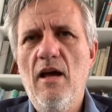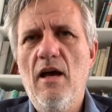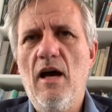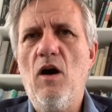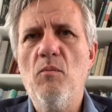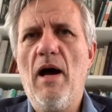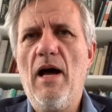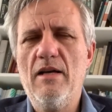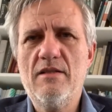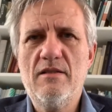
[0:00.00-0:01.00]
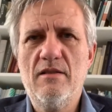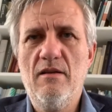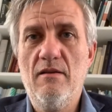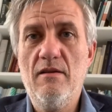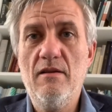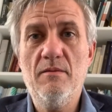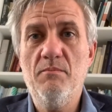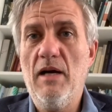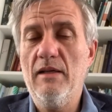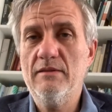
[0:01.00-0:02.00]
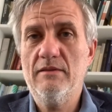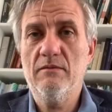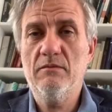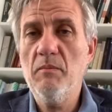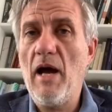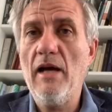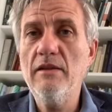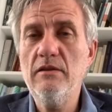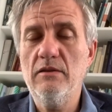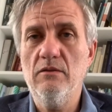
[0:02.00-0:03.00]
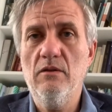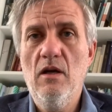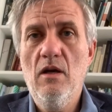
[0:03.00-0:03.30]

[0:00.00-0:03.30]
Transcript: how much this must remind you